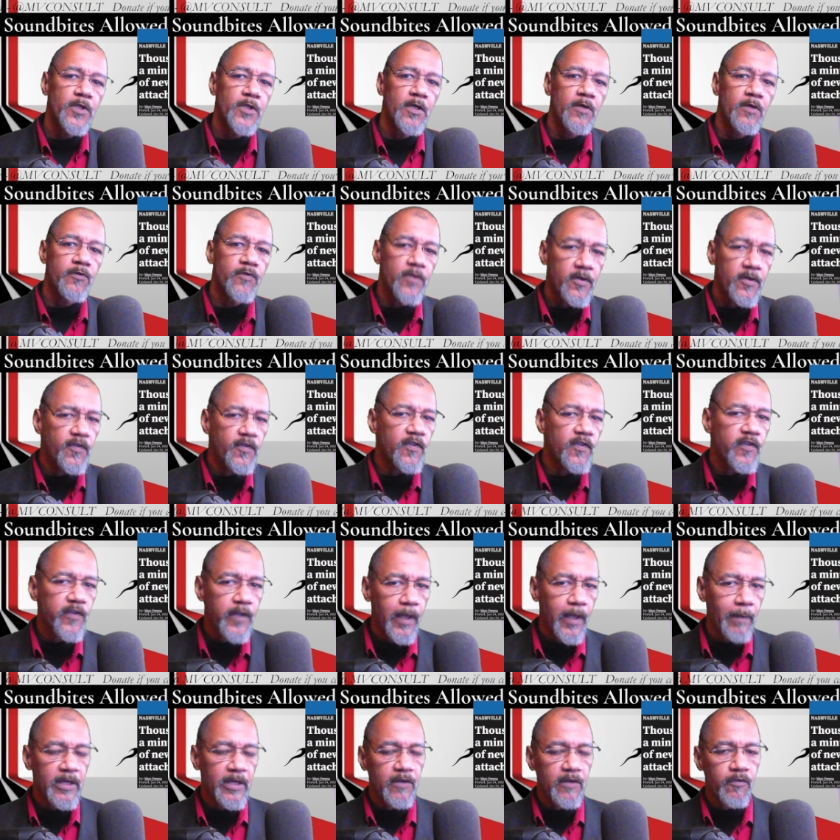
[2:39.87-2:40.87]
This is
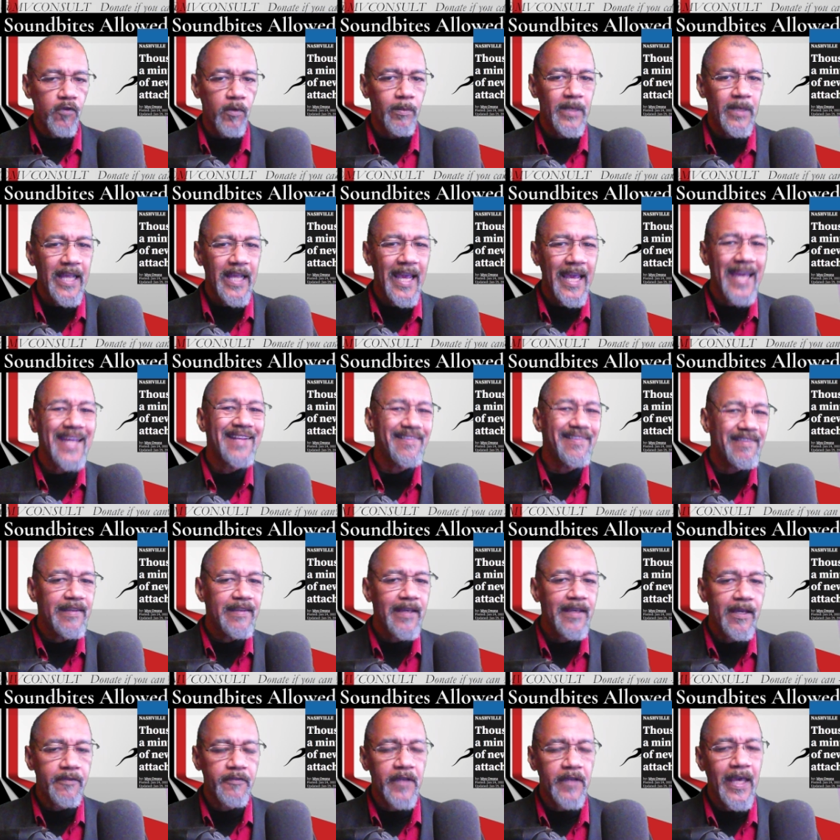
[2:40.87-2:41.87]
coming from an
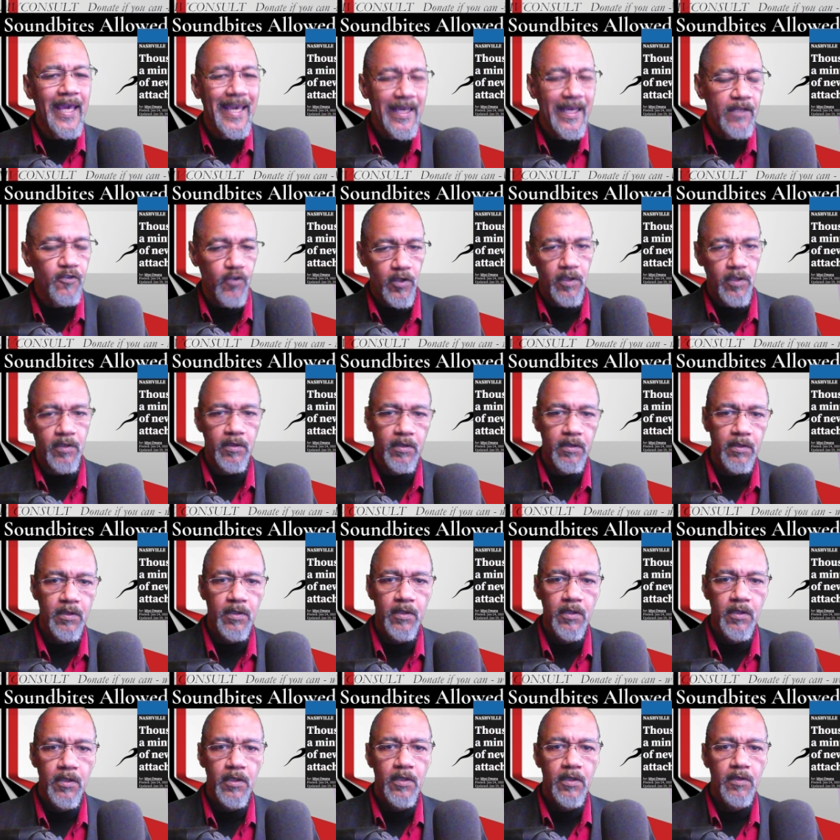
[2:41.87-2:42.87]
ATF agent
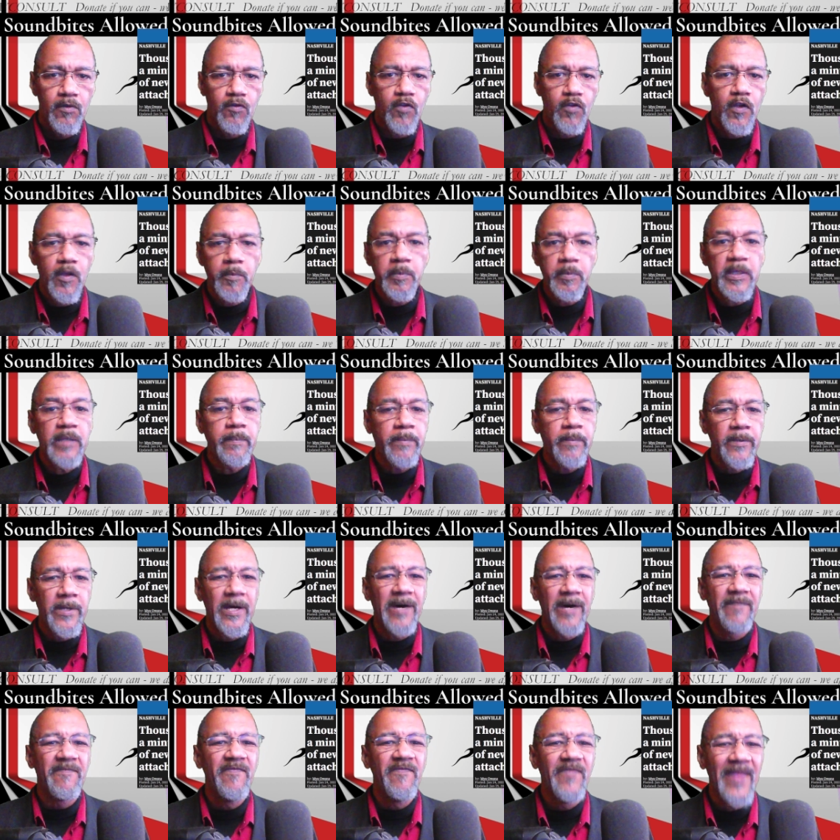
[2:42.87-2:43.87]
to the people
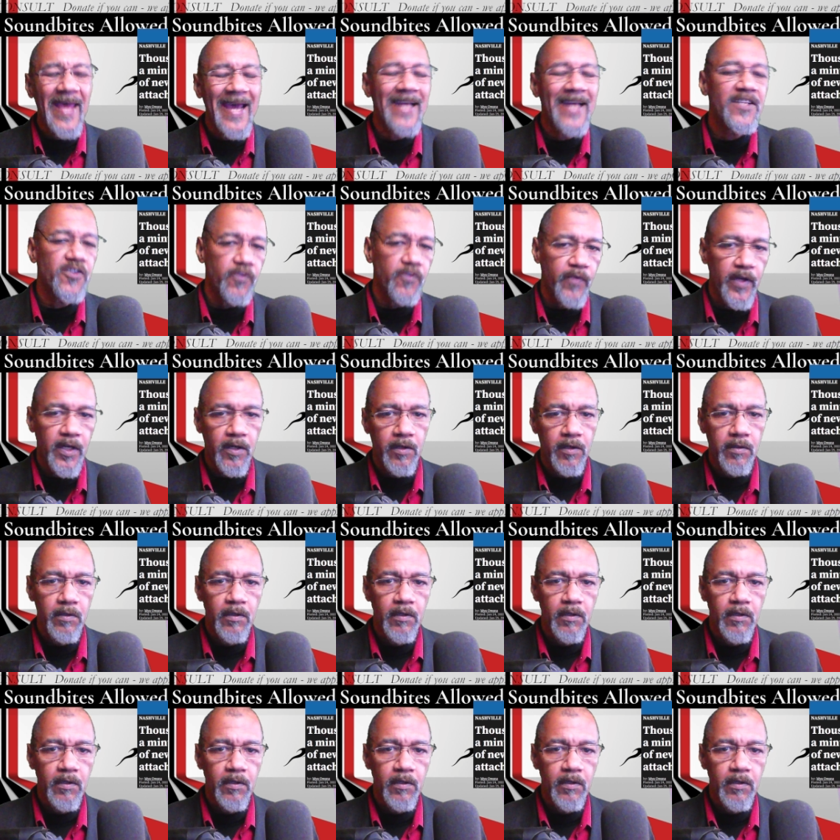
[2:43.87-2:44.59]
of Nashville.